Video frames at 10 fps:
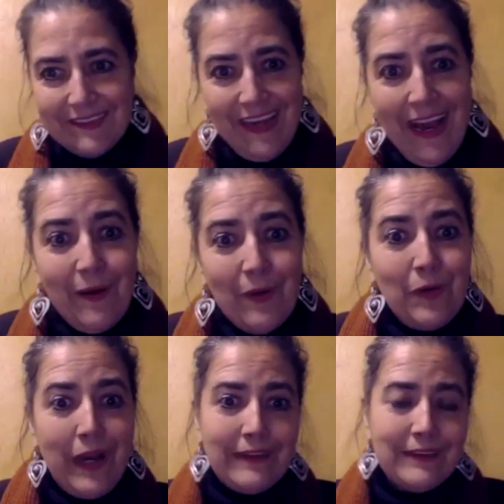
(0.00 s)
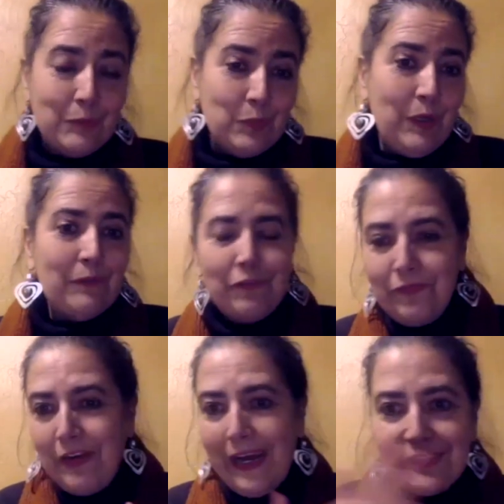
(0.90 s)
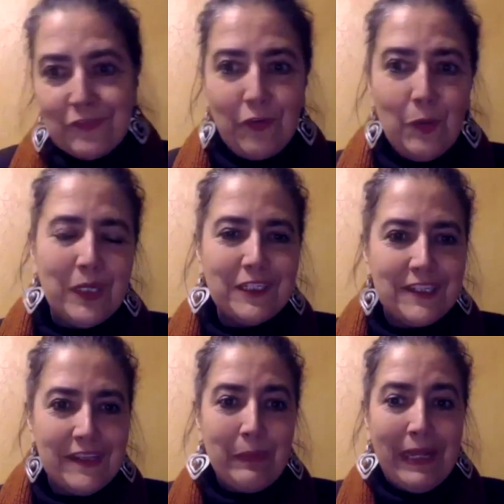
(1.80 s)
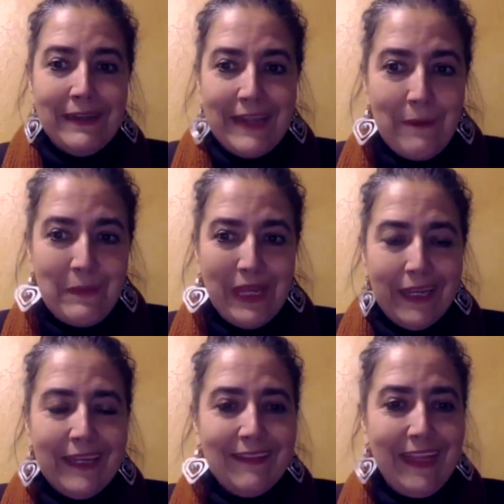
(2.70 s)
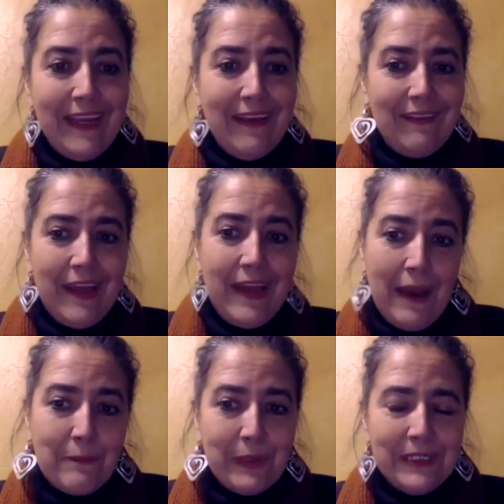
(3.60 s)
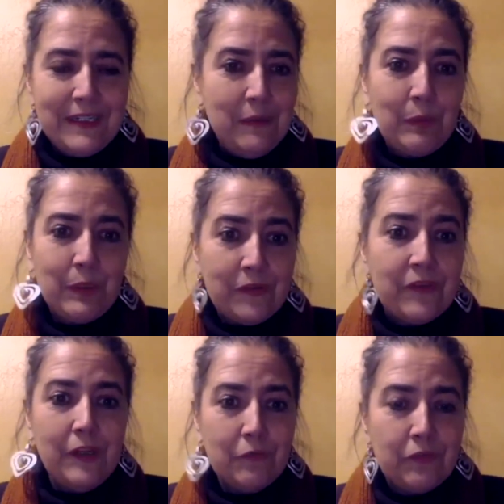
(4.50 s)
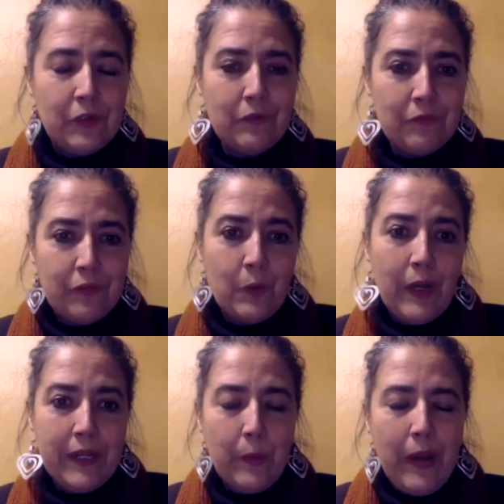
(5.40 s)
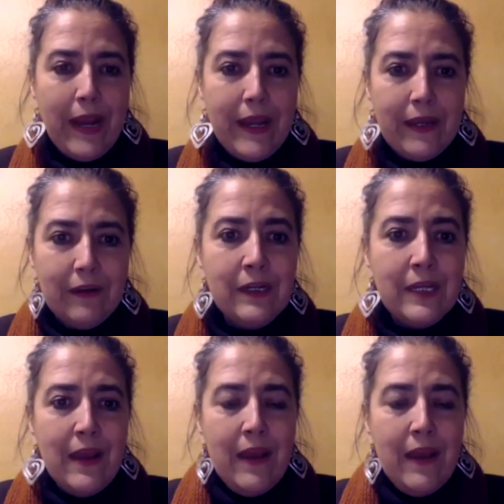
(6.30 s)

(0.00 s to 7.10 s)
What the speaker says: Now, well, fast forward to the pandemic, they happened in person for quite a while.